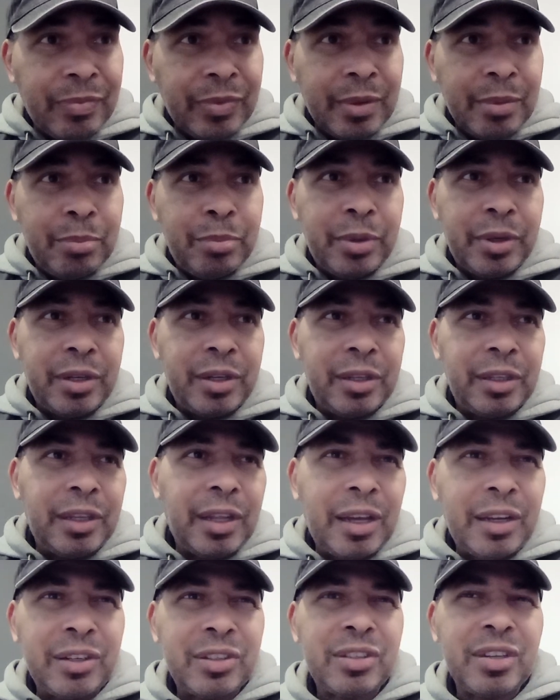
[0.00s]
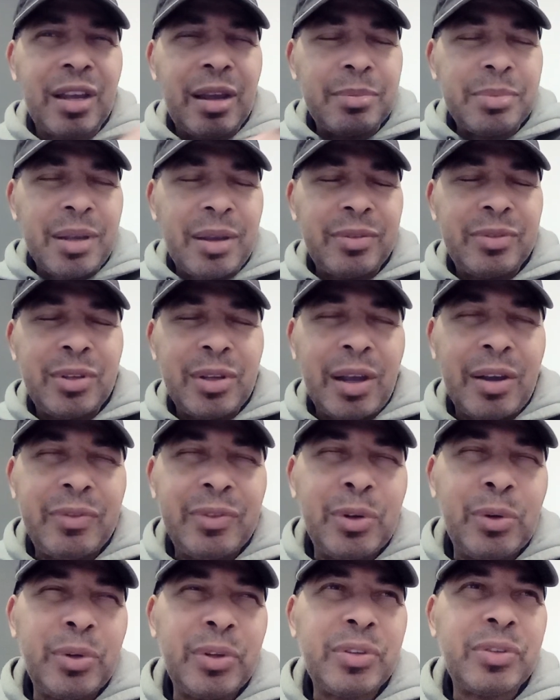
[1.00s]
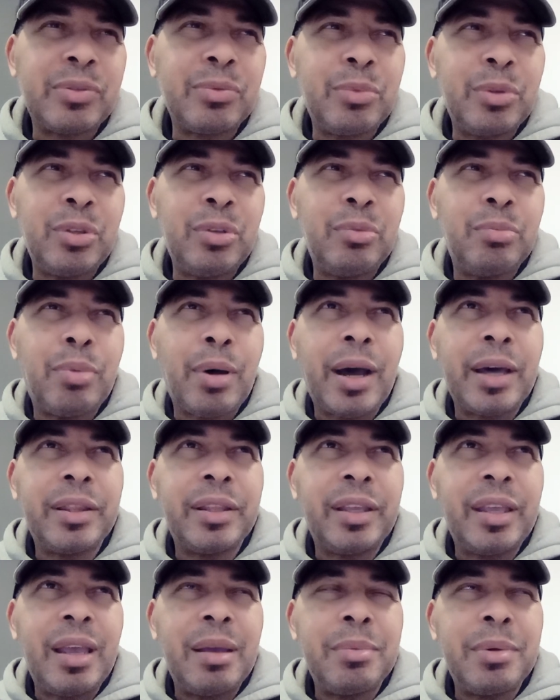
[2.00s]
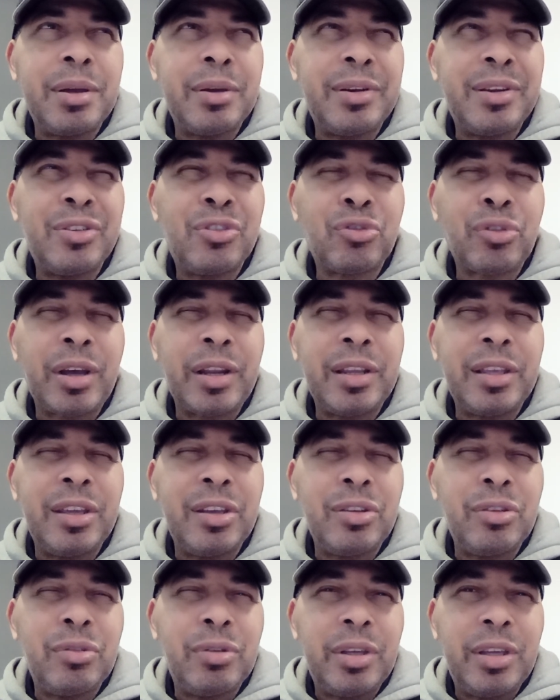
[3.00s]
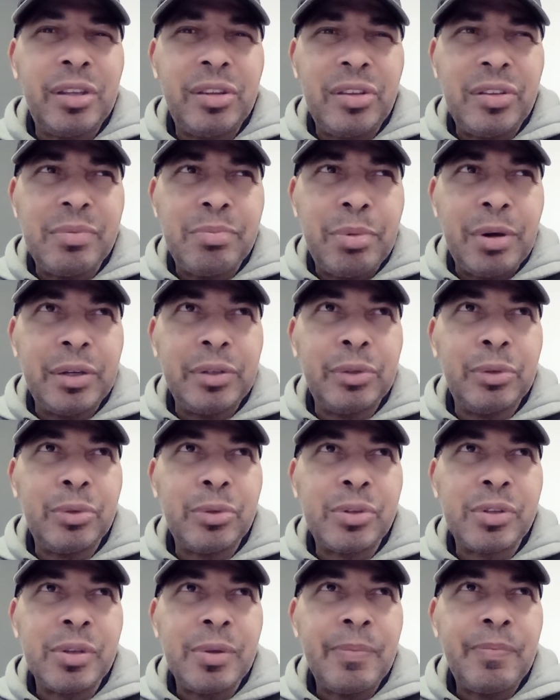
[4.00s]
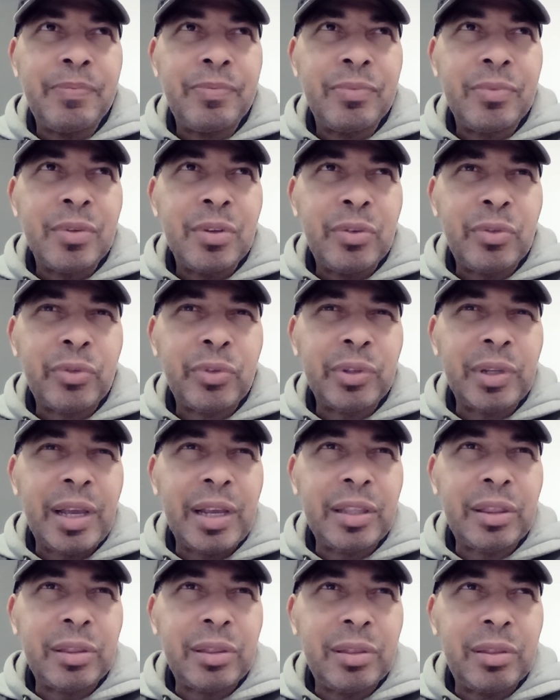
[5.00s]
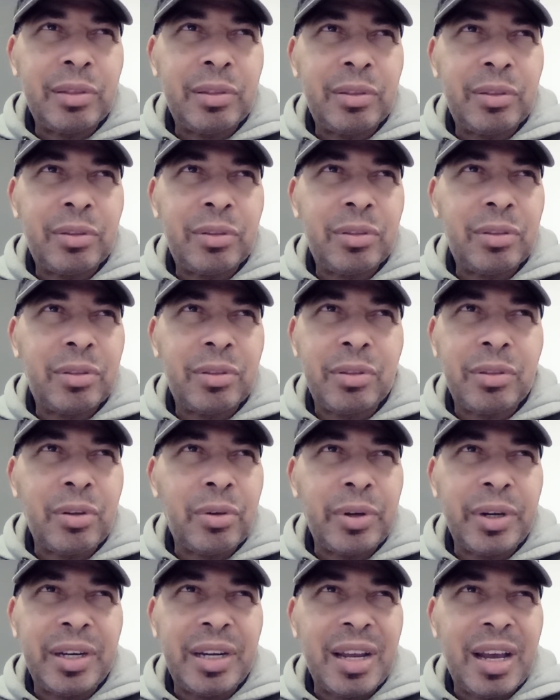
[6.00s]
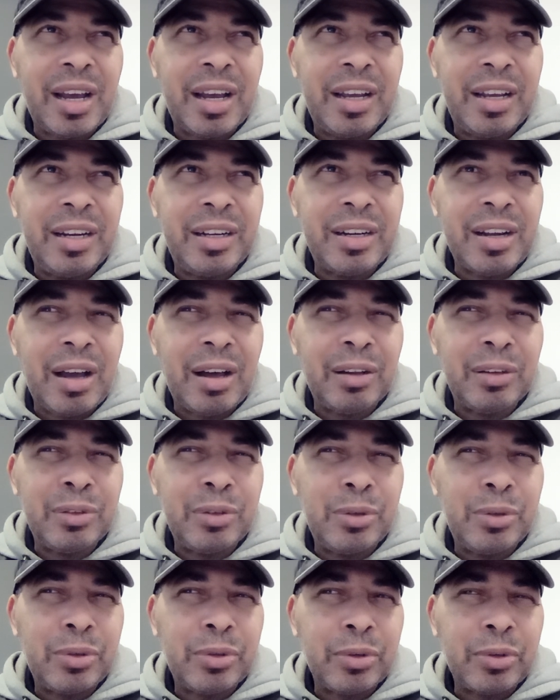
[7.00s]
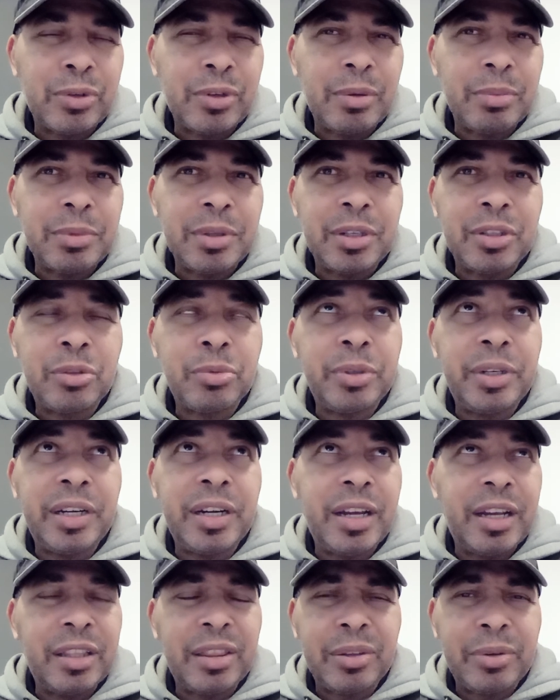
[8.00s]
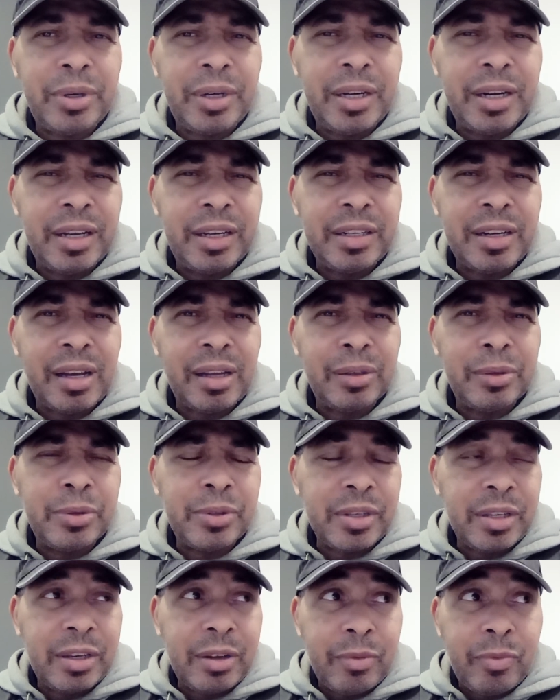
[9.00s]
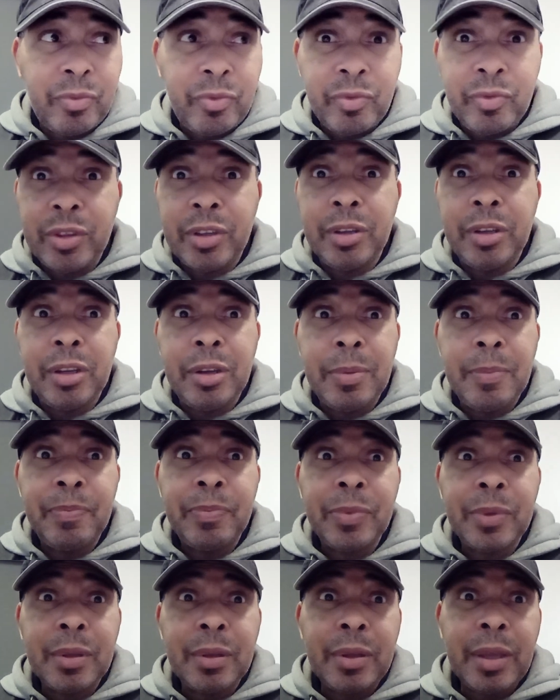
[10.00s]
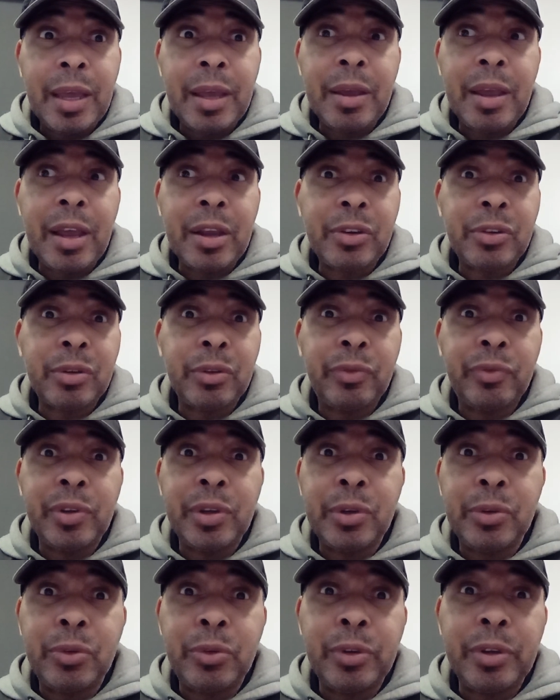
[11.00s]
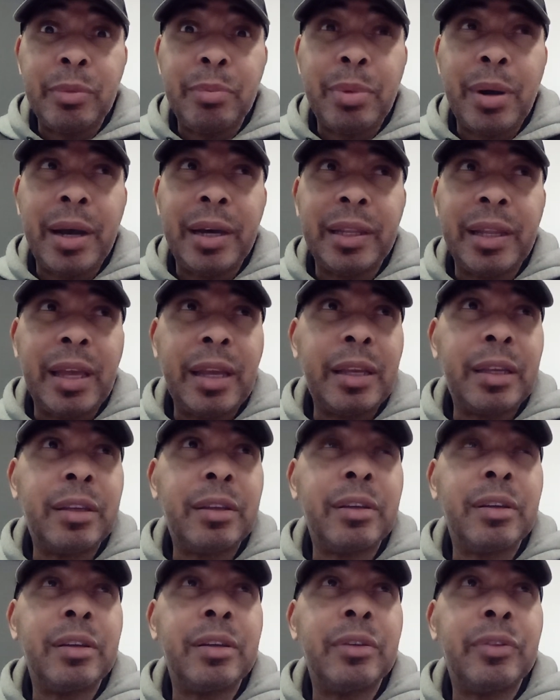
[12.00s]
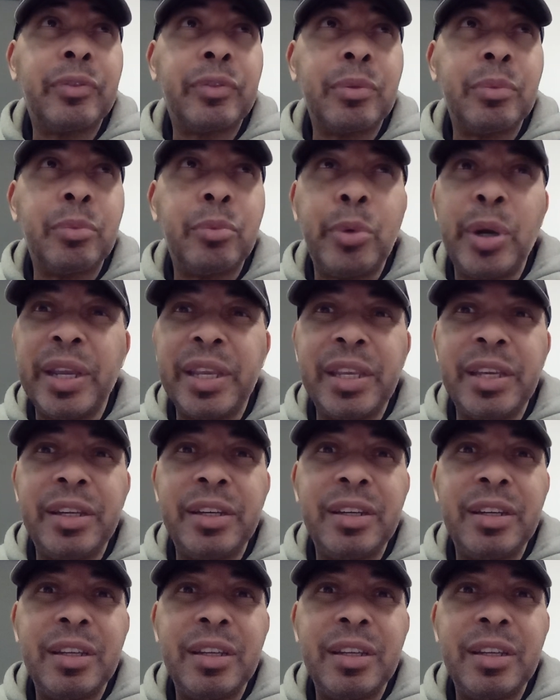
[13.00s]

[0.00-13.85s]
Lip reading: But a lot of times I've noticed when you buy the game now, they try to get you to get these bundles for like $39 or something, $29, $39. And the extra figures you can buy, like from Wicked,